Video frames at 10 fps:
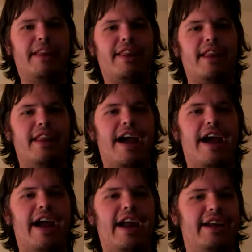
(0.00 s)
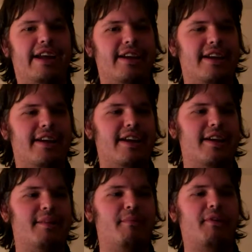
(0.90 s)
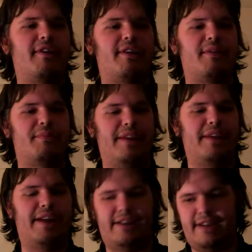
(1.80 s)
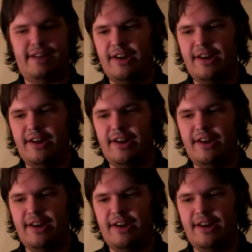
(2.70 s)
to make the lie more complete,